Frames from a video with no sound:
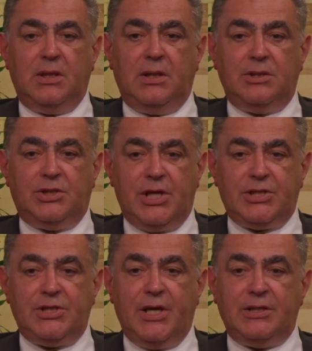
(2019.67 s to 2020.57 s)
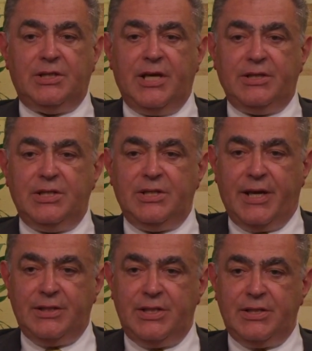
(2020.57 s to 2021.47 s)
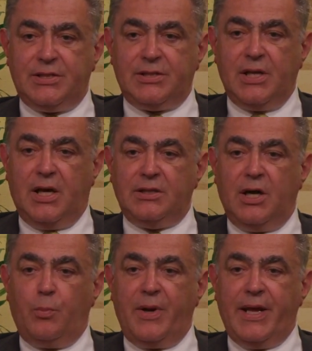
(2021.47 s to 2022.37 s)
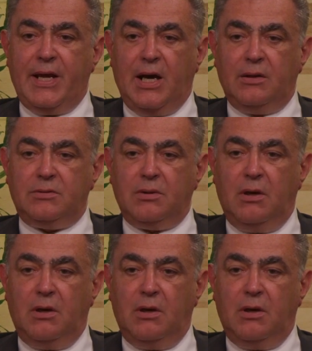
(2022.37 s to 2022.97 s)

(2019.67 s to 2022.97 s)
in Chechnya in the 1990s are now playing out